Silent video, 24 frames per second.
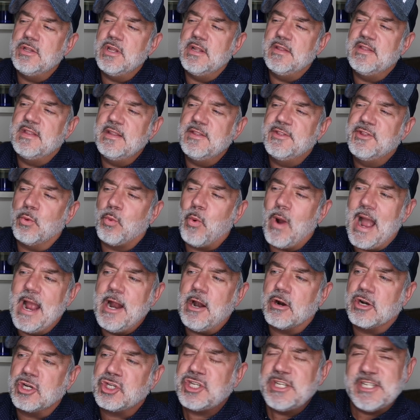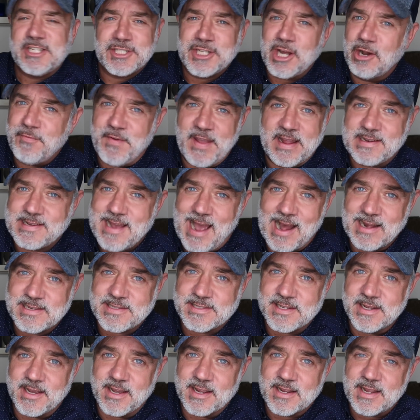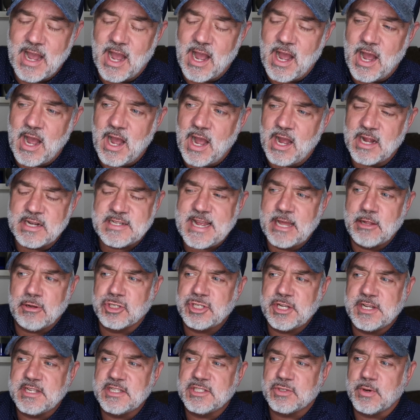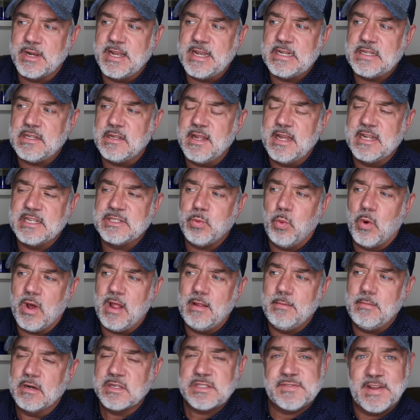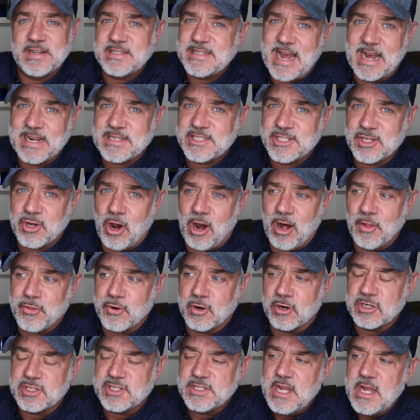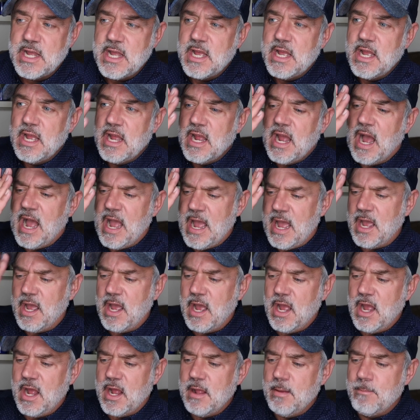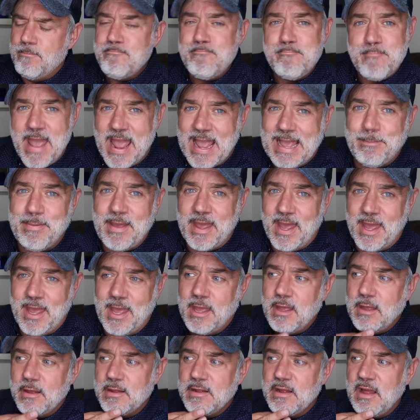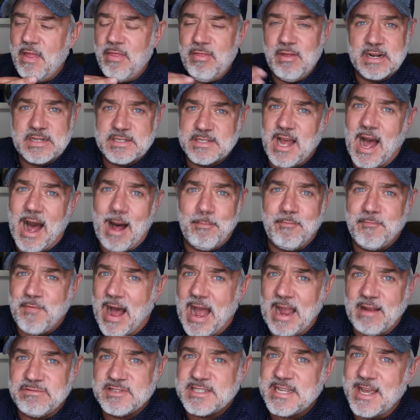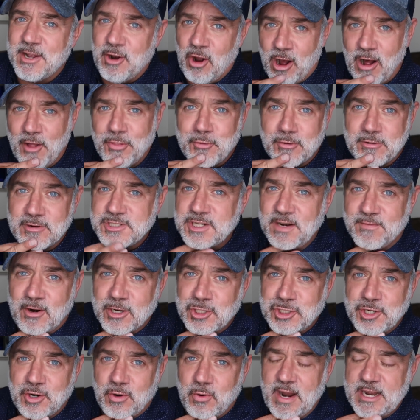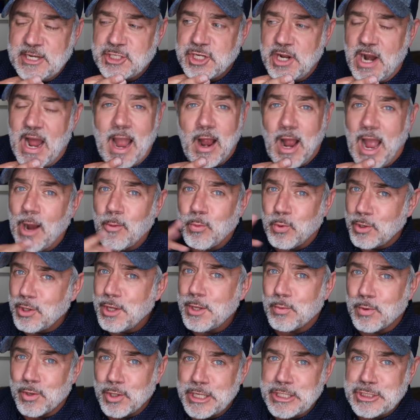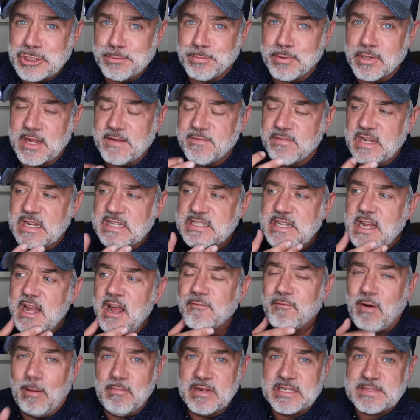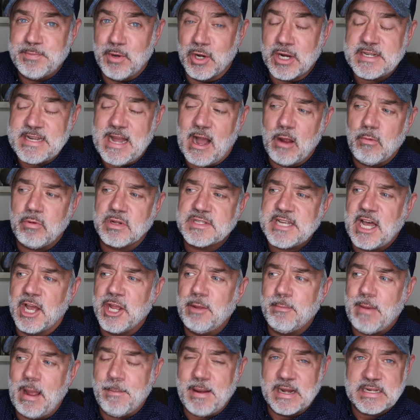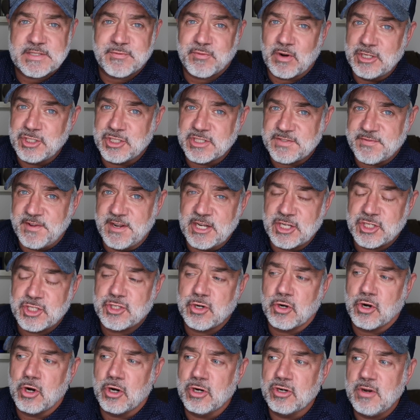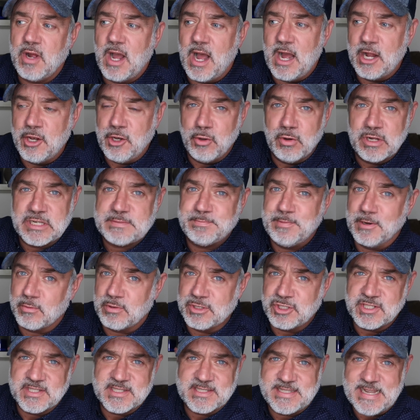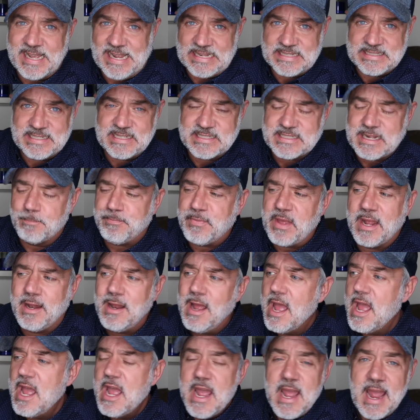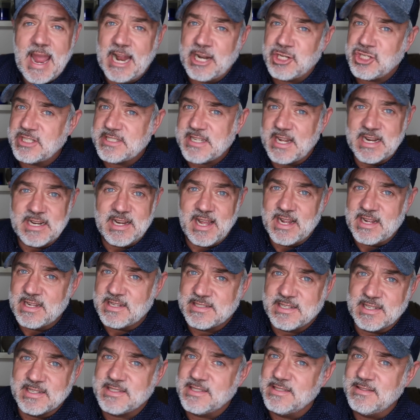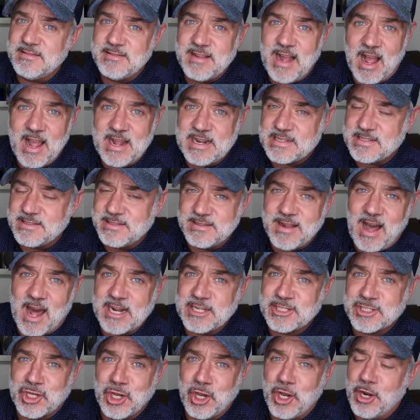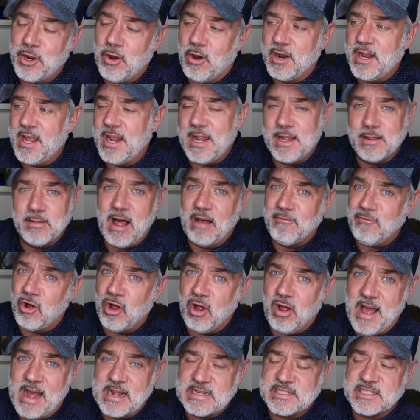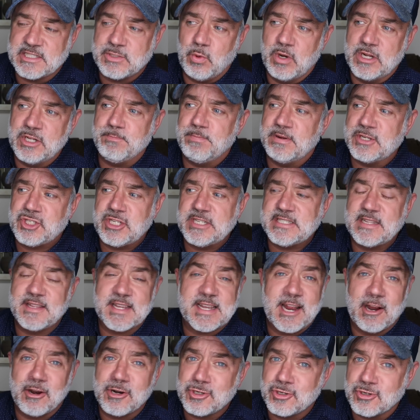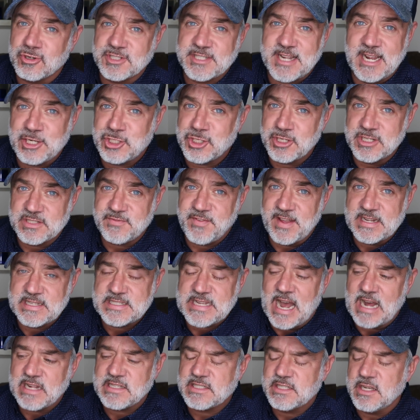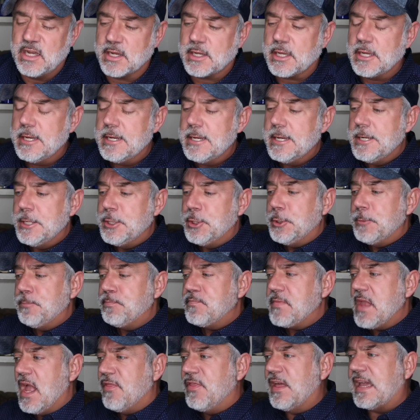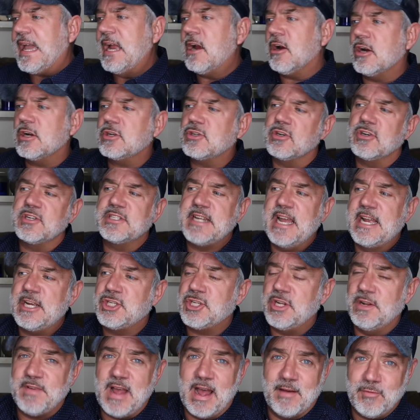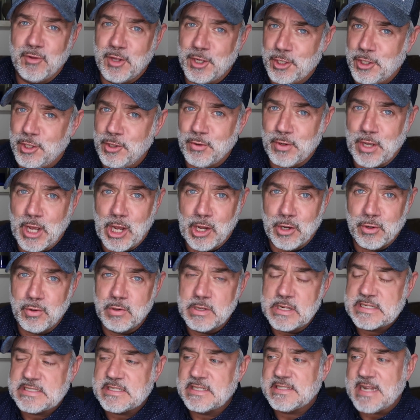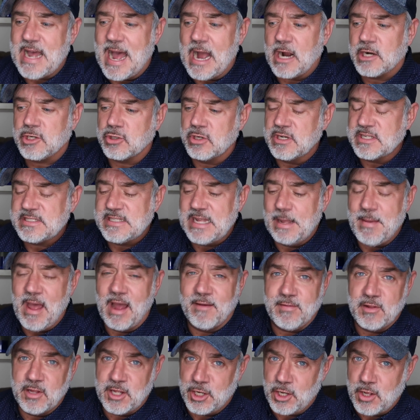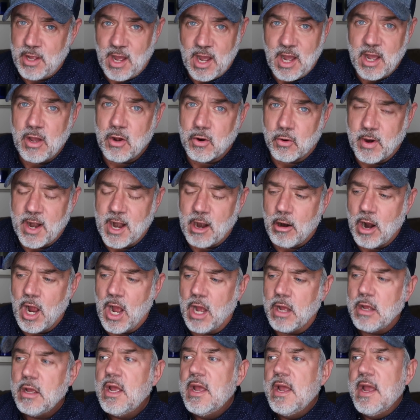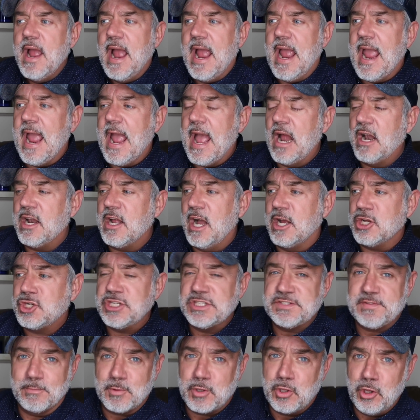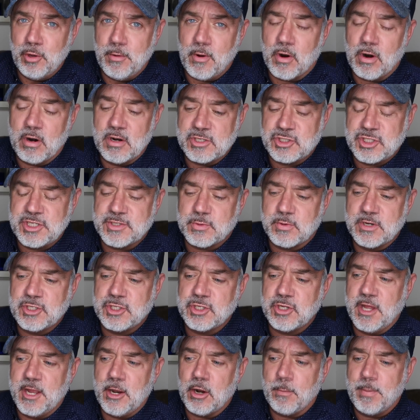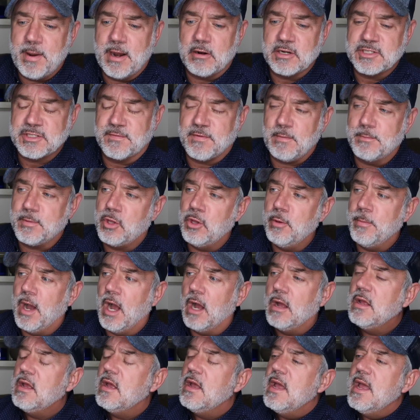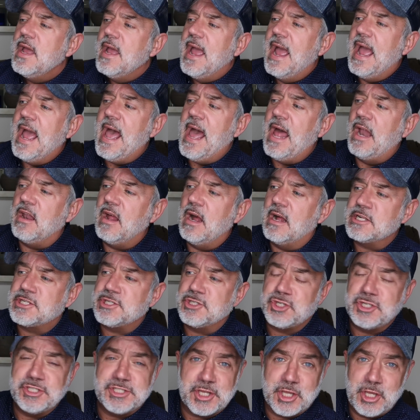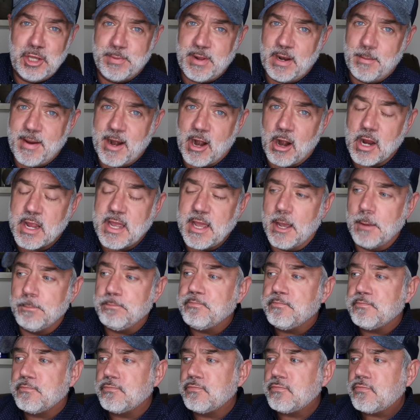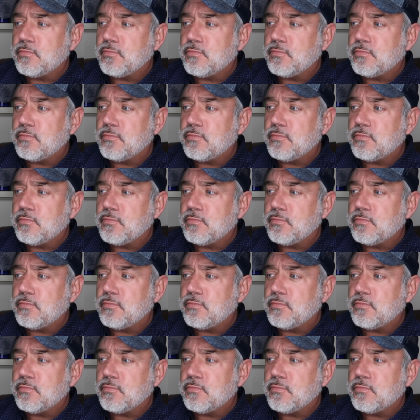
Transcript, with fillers: the writer, she's so fantastic. Taylor Jenkins Reid is one of the most fantastic authors, maybe in top 5-10 authors of our generation. I really, really do believe this from this book. Now, I will tell you, my best friend just finished her newest book, which is Daisy something, and she said it does not, it's not as good on any level as this one, but she said the characterization is fantastic. The characterization of Evelyn Hugo, who is this actress named Evelyn Herrera, and she's from Cuba. She's originally, her parents are from Cuba, and so she's a Cuban American,